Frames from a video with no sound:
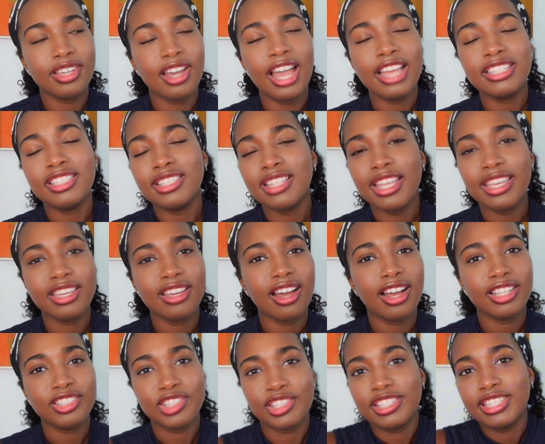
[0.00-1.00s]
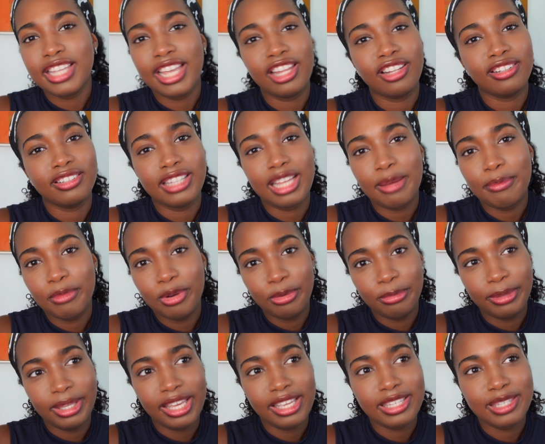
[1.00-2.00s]
I just like God just tailored that
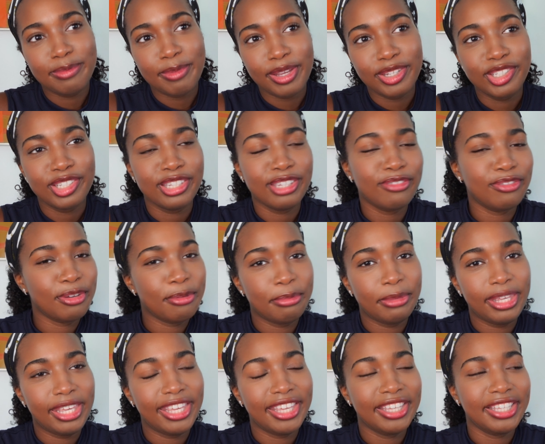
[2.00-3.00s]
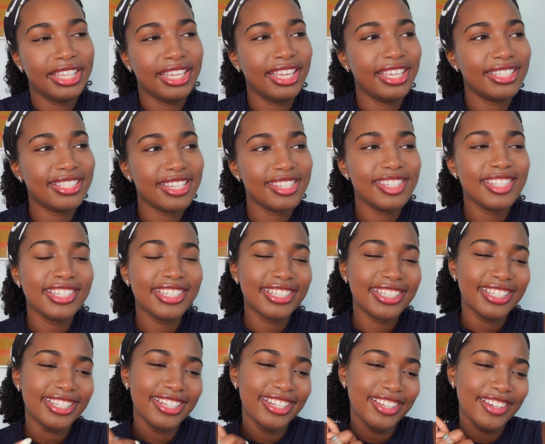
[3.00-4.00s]
moment especially for me. He's such a
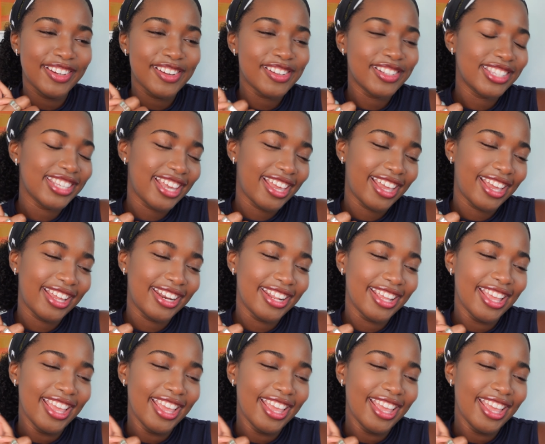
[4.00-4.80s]
good girl dad,